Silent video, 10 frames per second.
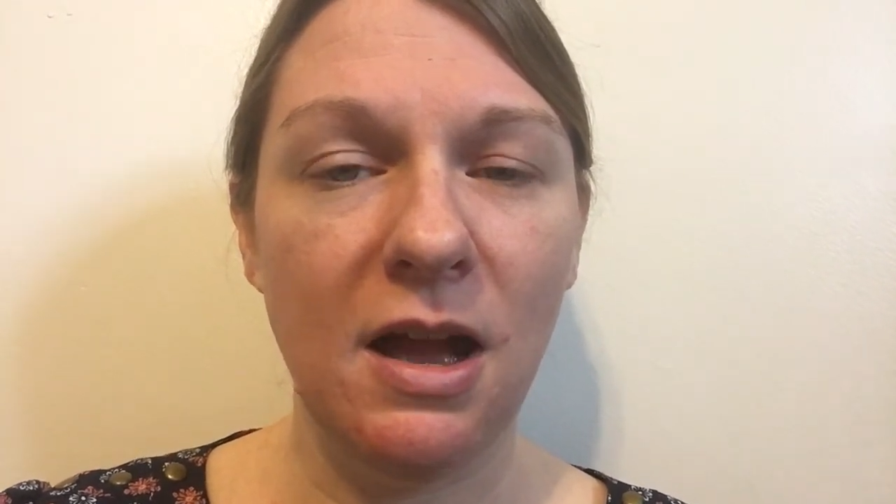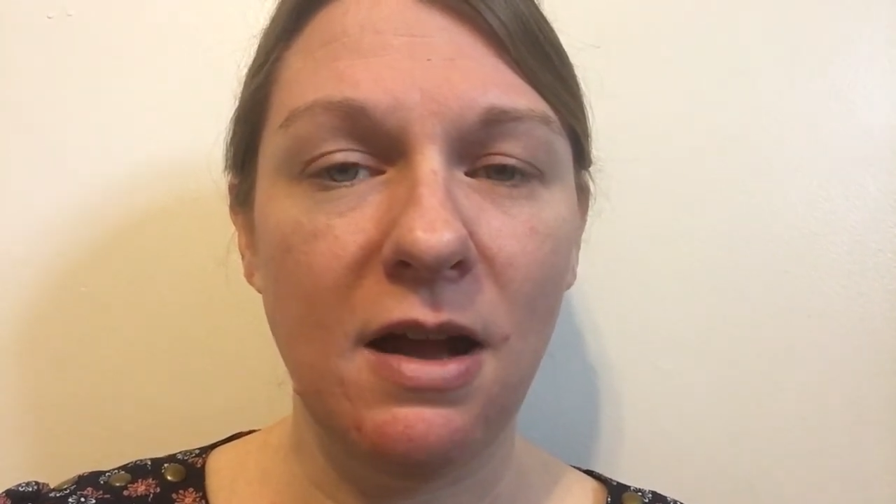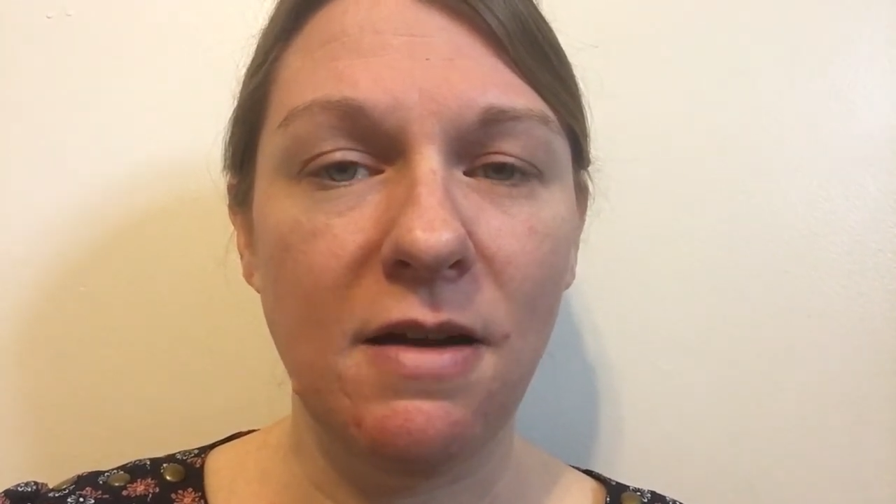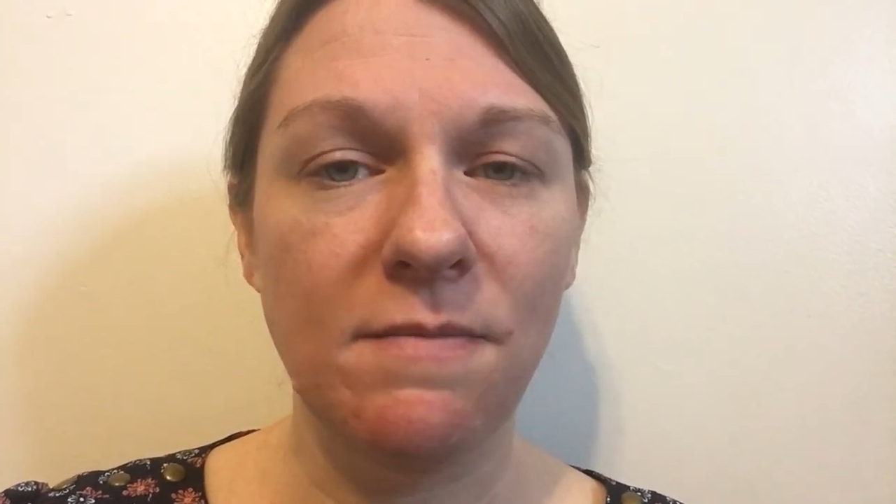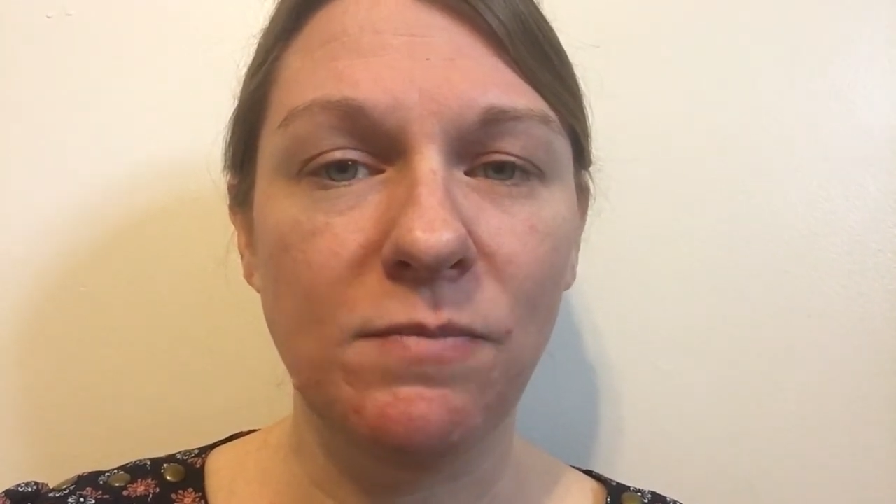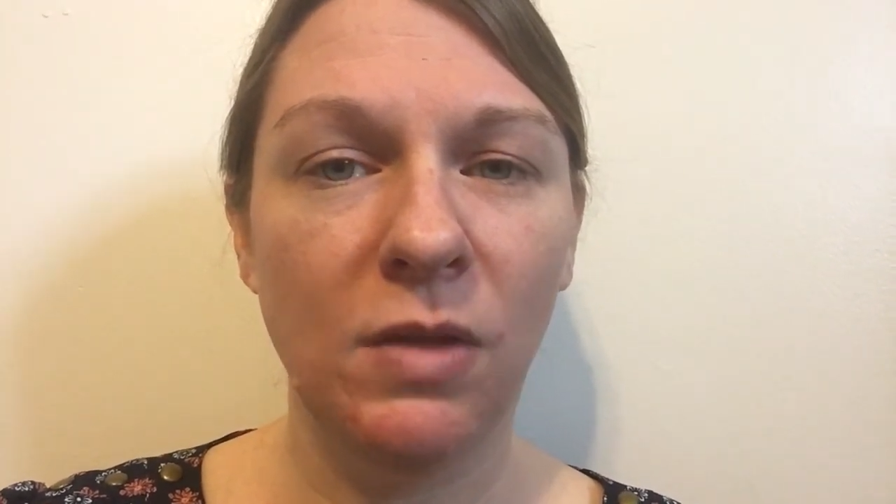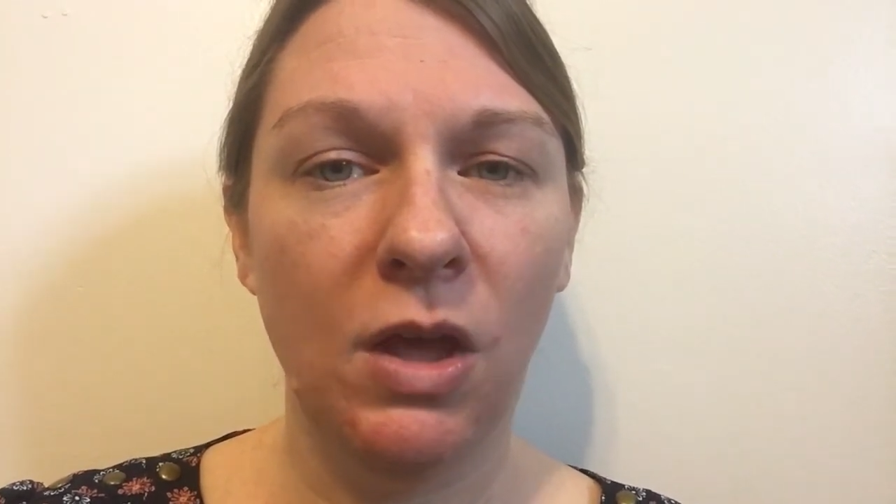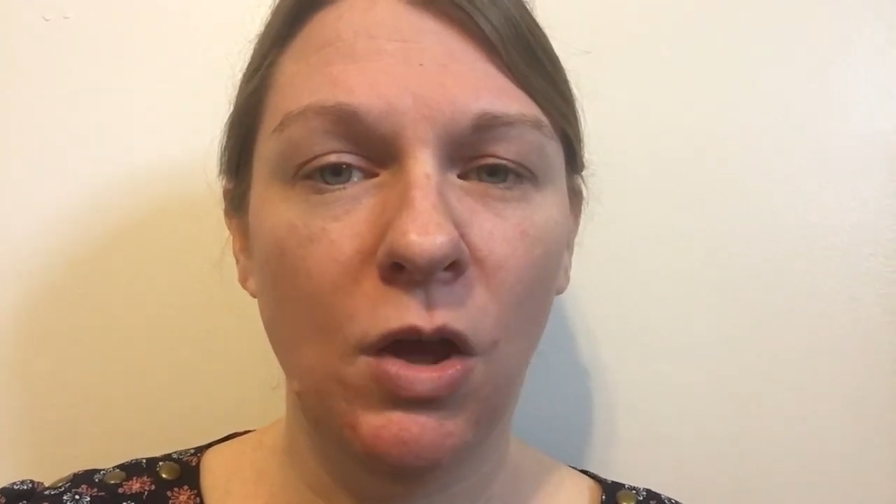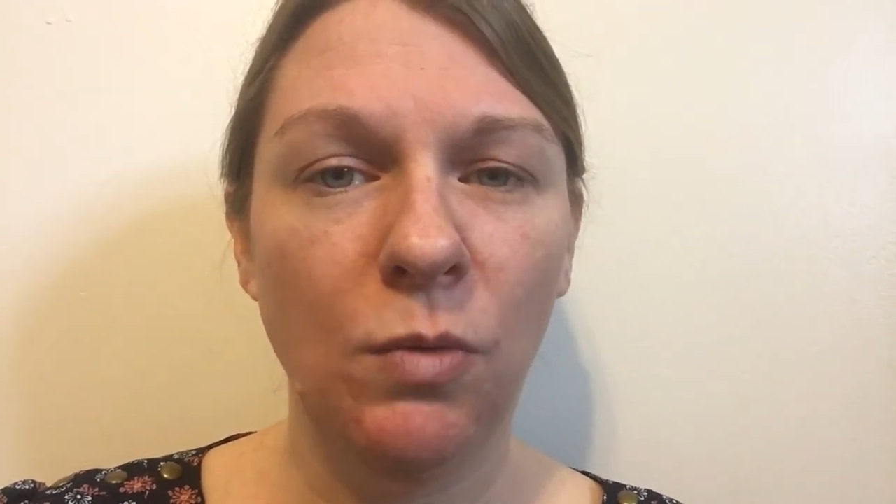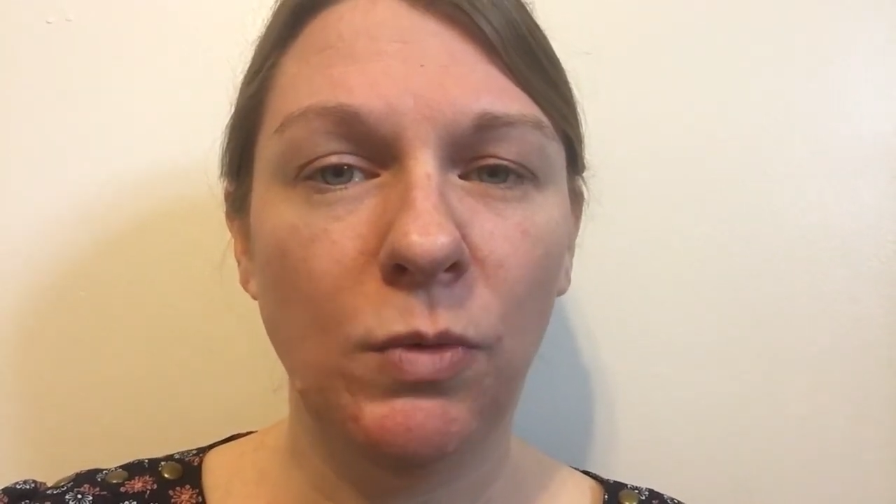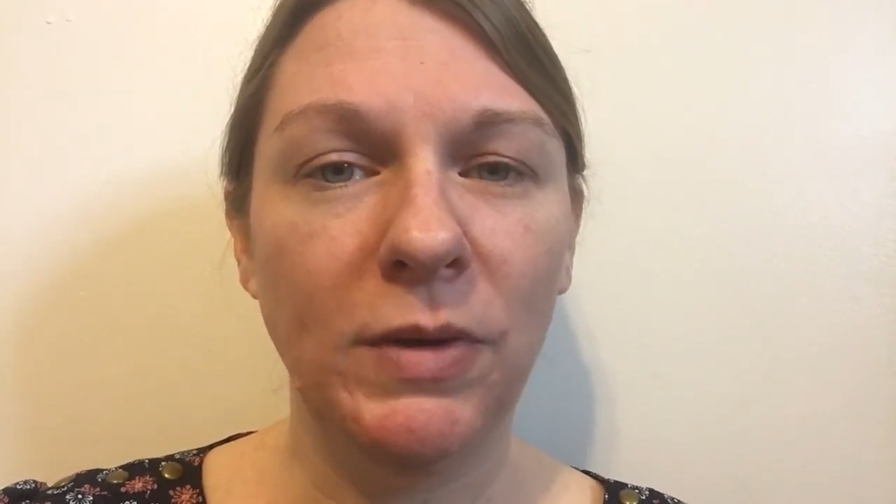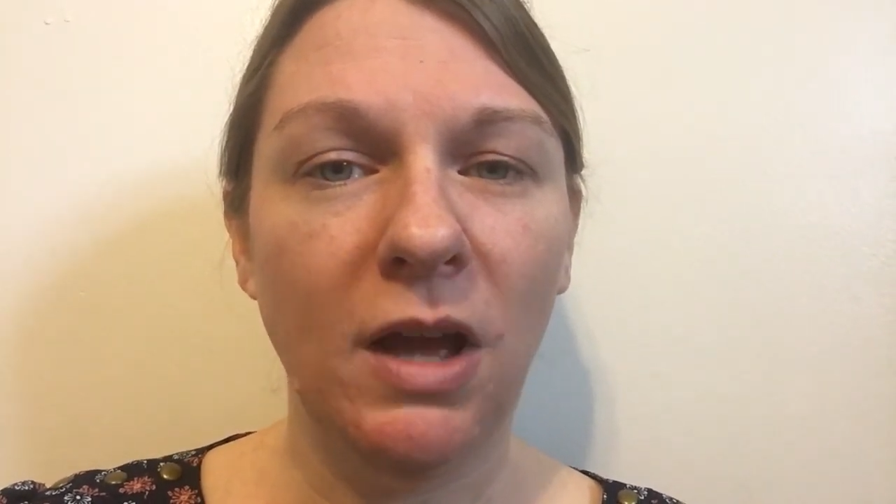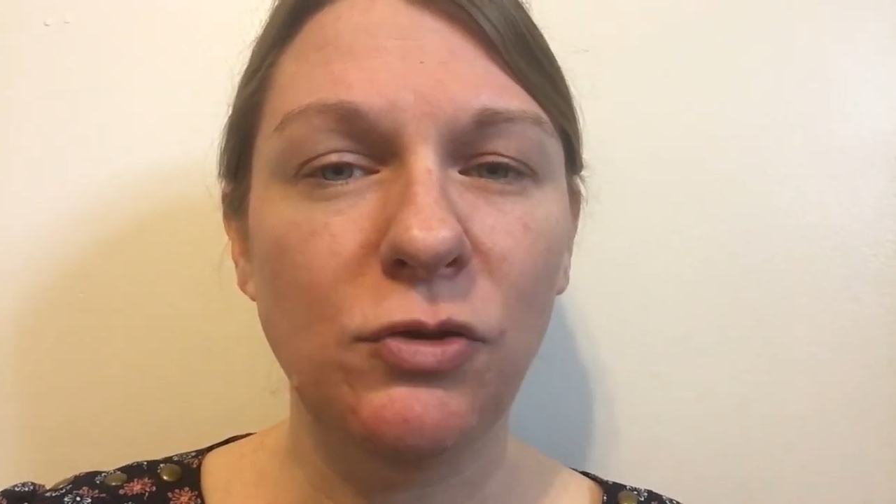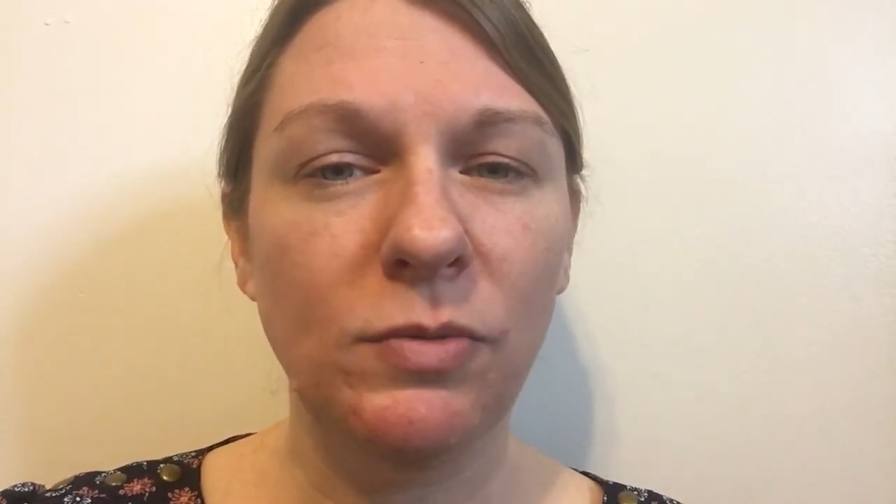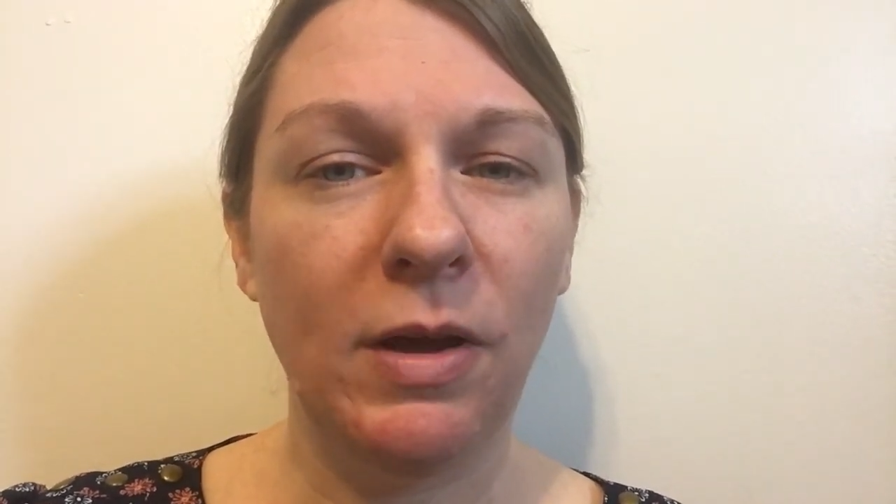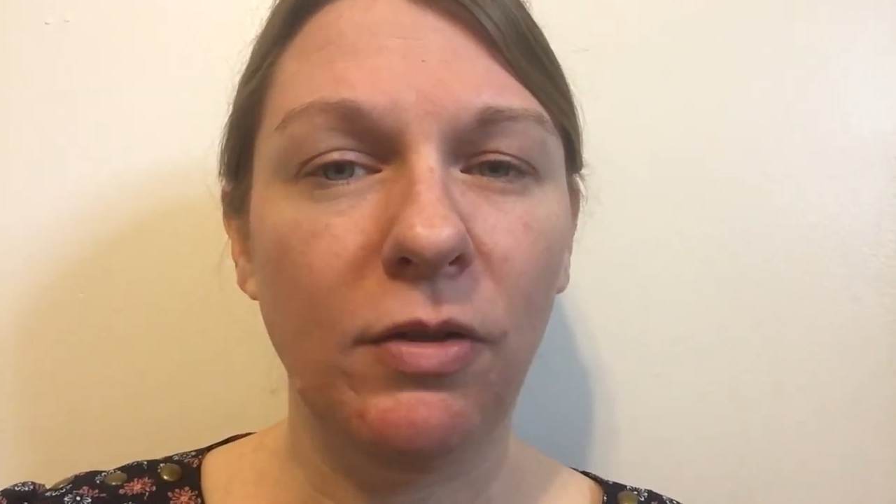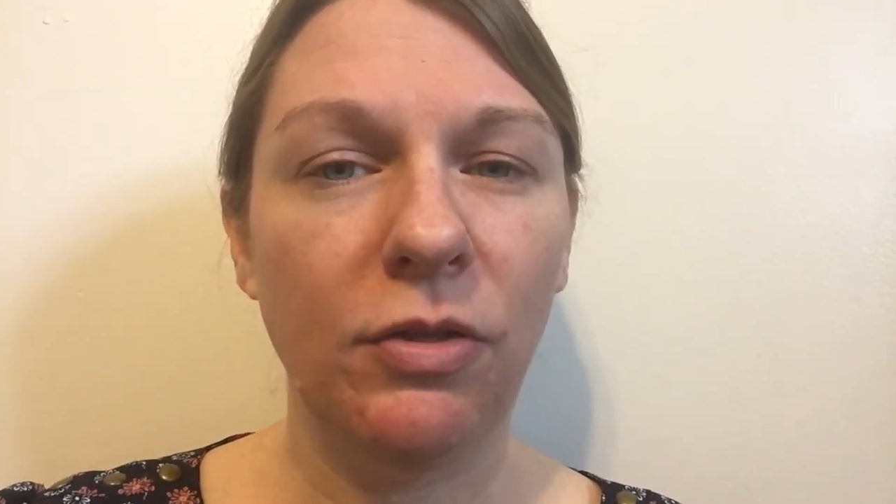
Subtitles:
when we got to about